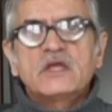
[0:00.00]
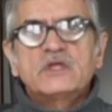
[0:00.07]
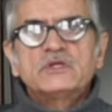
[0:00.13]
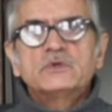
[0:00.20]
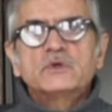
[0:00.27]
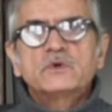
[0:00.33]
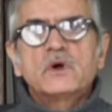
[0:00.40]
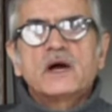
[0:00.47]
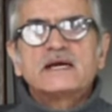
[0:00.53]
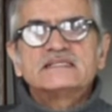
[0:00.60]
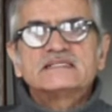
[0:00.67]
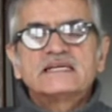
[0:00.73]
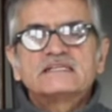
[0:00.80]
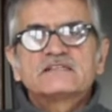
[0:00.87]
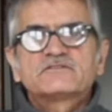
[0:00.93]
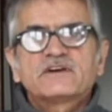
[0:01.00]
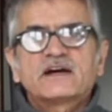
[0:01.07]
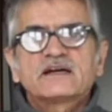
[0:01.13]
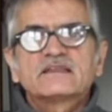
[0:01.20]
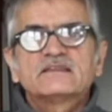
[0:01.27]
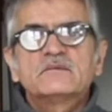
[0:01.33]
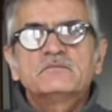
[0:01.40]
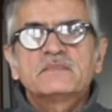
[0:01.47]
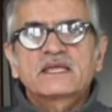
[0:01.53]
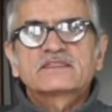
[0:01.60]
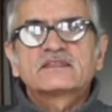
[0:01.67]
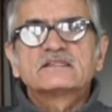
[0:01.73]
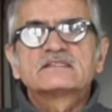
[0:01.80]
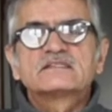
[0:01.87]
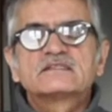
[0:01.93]
You identify the
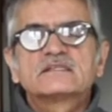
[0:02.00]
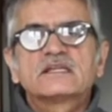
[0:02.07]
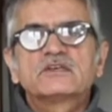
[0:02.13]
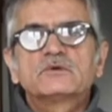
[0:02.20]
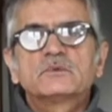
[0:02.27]
methods that